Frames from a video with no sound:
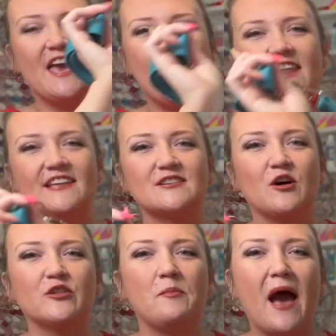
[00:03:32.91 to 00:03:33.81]
and it's
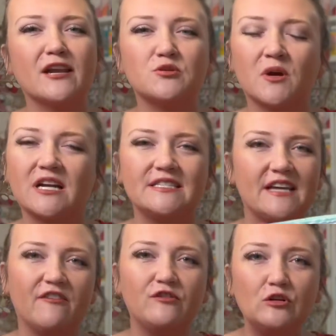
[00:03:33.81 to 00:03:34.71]
called the Patchwork
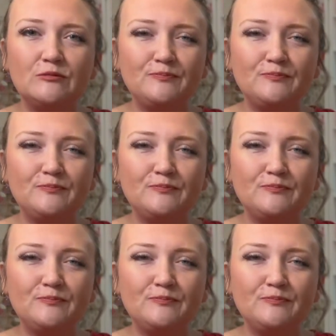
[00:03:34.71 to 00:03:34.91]
Duffel.